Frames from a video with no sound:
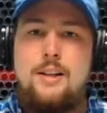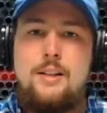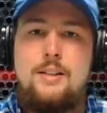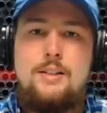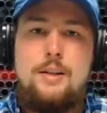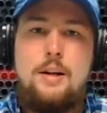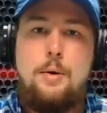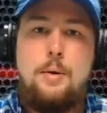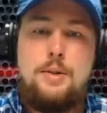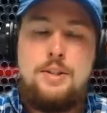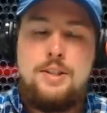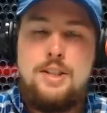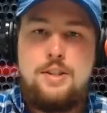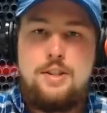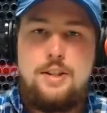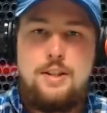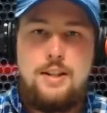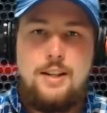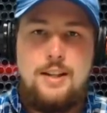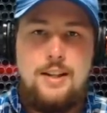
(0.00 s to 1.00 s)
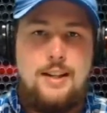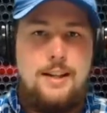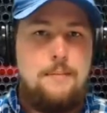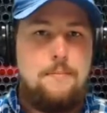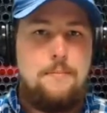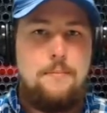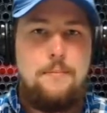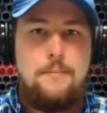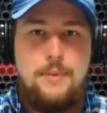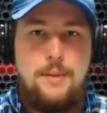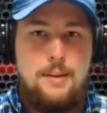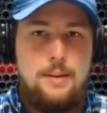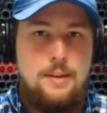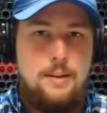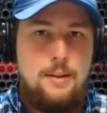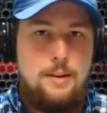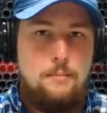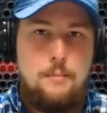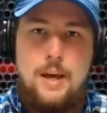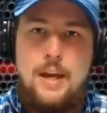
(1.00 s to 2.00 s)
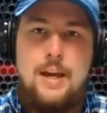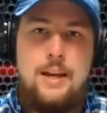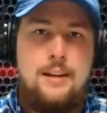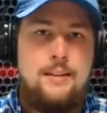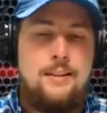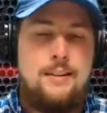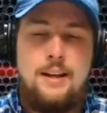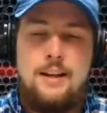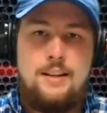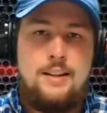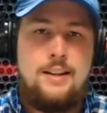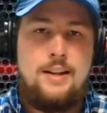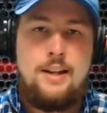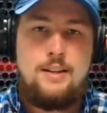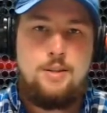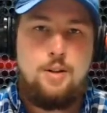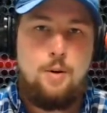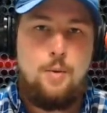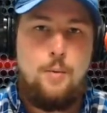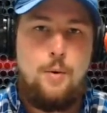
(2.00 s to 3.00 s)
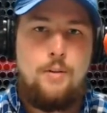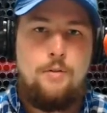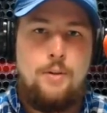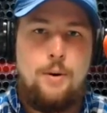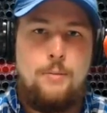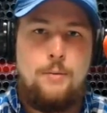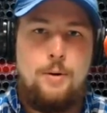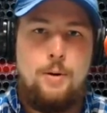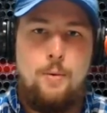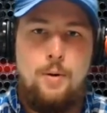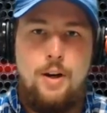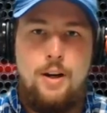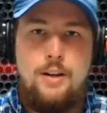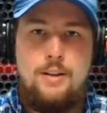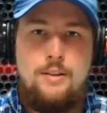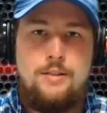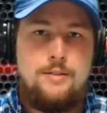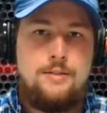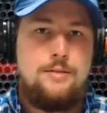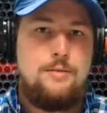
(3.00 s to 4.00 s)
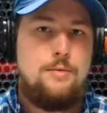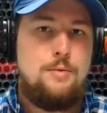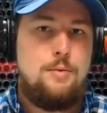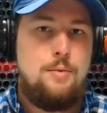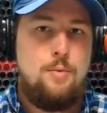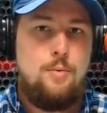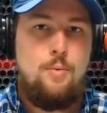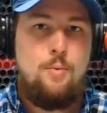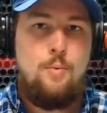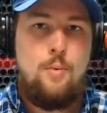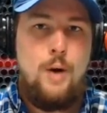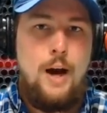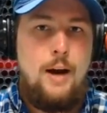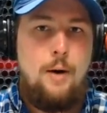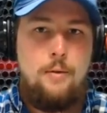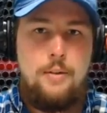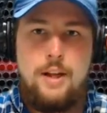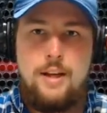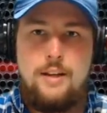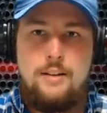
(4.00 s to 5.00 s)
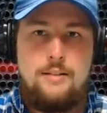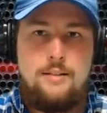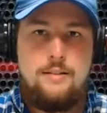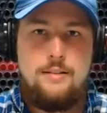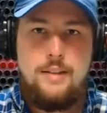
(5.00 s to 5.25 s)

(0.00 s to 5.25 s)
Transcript: So essentially, the main thing that I took away from it was wow, they,